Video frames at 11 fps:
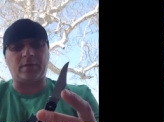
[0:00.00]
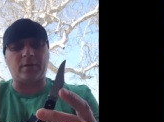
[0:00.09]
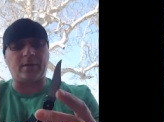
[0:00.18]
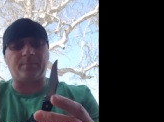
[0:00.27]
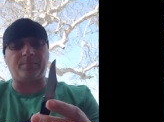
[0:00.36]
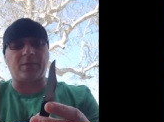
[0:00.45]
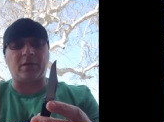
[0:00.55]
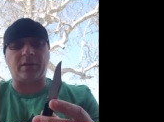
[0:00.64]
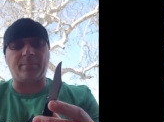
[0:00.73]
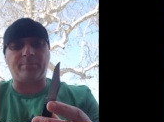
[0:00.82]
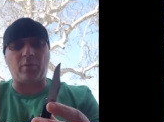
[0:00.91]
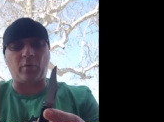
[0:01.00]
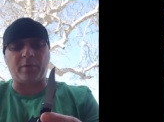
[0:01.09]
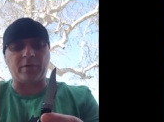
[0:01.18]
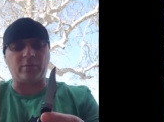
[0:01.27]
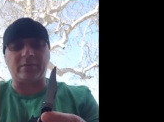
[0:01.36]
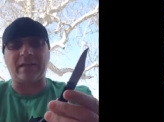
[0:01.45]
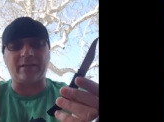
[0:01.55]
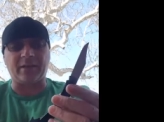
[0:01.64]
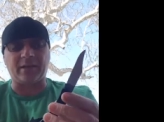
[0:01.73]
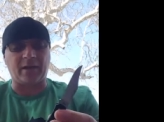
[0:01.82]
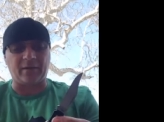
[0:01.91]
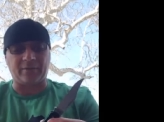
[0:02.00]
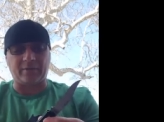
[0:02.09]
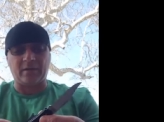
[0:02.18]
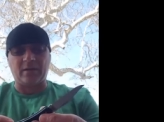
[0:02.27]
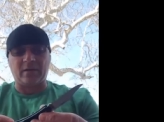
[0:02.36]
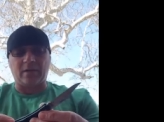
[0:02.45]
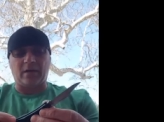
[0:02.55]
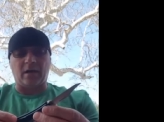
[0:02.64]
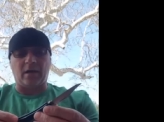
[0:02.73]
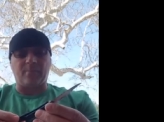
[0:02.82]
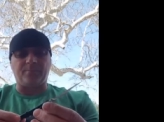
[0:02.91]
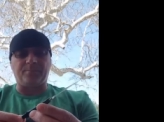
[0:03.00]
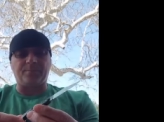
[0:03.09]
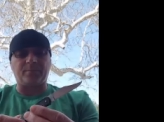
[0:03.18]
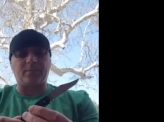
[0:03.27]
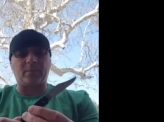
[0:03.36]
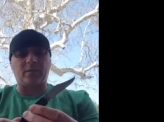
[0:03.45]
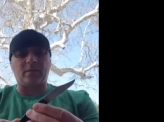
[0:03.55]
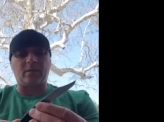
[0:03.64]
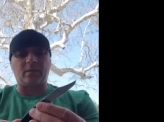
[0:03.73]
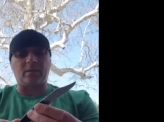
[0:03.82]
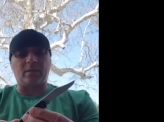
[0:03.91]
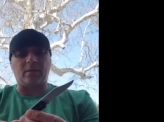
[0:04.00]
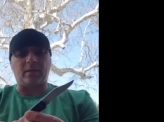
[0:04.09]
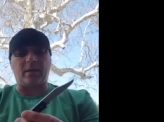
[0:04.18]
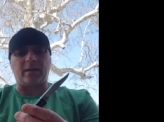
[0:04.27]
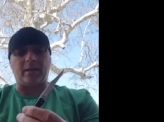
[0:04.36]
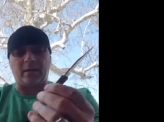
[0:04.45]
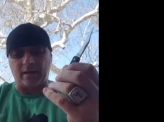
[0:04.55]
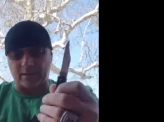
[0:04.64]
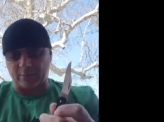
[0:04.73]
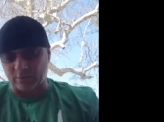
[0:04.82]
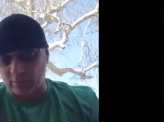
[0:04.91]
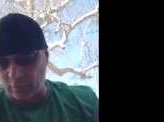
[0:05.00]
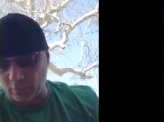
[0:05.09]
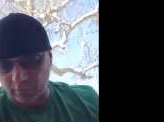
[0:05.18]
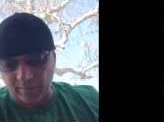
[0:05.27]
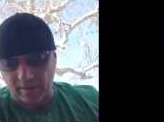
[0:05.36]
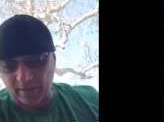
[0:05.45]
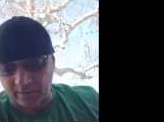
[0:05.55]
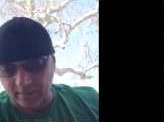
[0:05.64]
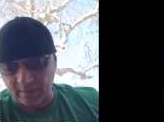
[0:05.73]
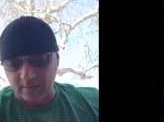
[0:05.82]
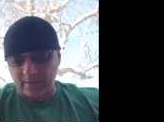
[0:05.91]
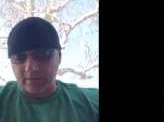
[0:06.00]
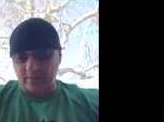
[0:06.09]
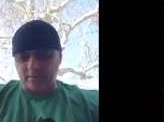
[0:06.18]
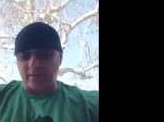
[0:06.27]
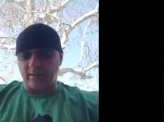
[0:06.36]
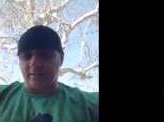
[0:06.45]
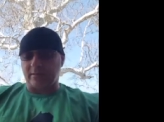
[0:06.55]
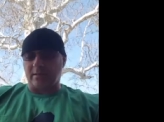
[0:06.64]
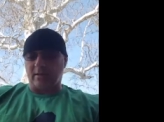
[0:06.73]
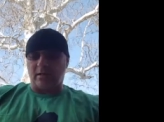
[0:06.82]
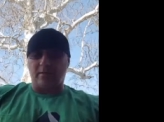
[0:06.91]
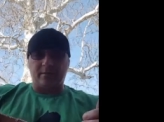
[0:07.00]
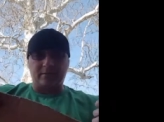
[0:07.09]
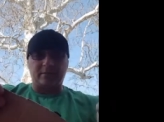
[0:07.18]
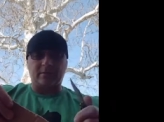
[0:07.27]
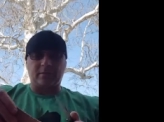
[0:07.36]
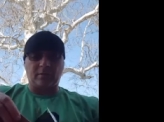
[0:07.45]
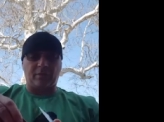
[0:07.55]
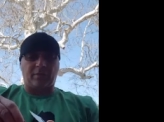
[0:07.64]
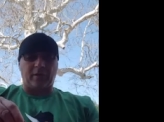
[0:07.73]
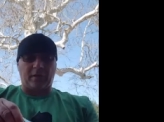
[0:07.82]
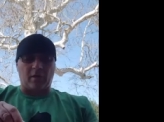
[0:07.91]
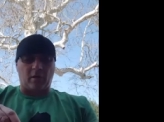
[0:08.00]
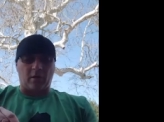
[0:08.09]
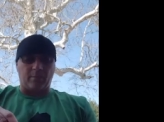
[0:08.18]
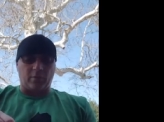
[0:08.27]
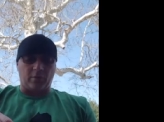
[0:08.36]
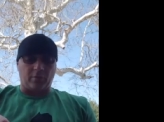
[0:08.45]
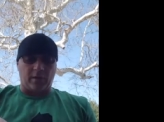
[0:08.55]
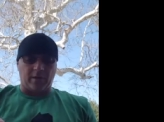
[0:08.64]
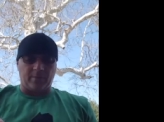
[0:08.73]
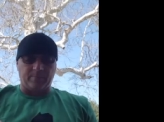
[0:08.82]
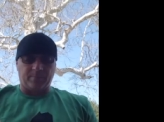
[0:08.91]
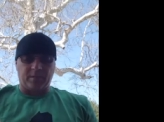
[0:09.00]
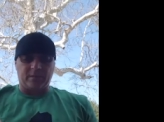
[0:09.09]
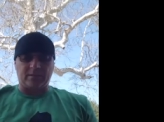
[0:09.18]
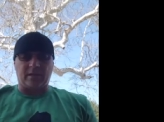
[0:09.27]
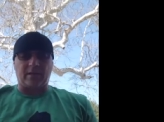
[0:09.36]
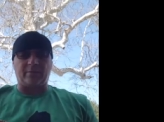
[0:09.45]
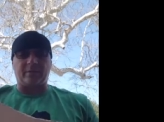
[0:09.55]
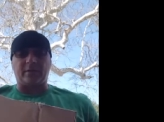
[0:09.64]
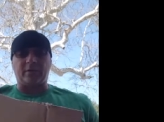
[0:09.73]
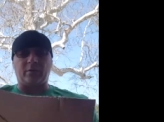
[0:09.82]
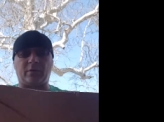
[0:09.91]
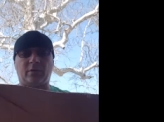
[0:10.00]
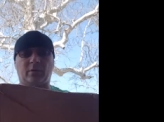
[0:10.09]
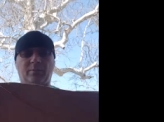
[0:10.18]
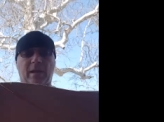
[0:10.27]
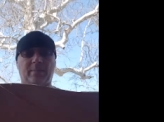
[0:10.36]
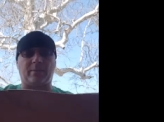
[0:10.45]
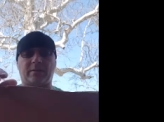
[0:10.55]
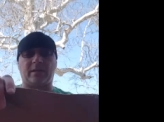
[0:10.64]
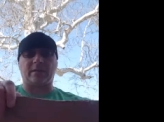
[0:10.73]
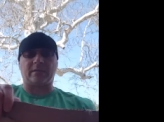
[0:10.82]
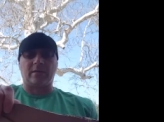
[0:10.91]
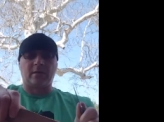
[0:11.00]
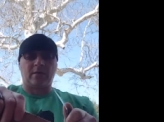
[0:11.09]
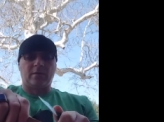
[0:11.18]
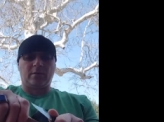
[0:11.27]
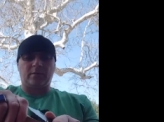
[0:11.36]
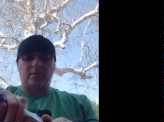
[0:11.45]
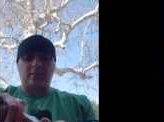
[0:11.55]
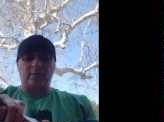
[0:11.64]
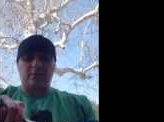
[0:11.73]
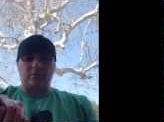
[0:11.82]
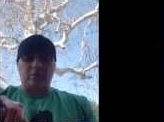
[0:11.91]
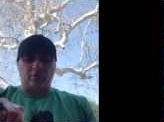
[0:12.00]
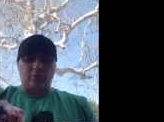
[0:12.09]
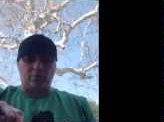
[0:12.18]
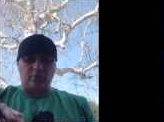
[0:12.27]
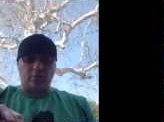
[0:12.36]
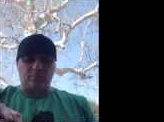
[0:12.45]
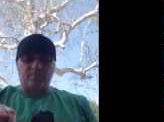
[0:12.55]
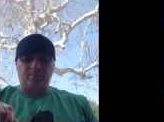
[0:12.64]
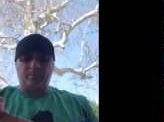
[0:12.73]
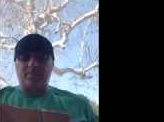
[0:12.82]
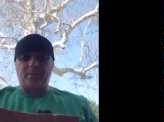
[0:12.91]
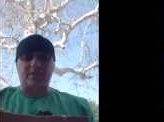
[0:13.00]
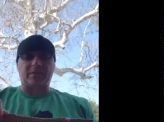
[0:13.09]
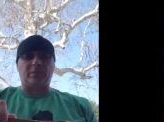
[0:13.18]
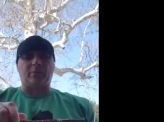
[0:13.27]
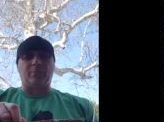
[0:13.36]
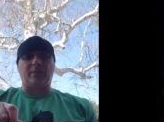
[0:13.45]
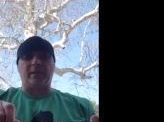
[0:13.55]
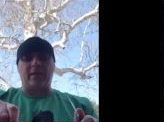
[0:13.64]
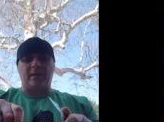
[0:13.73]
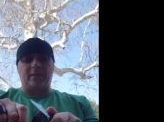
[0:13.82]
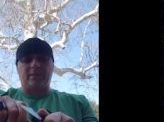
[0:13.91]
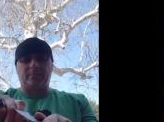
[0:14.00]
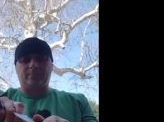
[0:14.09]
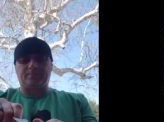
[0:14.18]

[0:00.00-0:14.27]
a clip point utility knife. Um, and, and that's what's cool about it. It's, uh, this is thick cardboard, right? Instead of uh, doing a little paper test, show you this little blade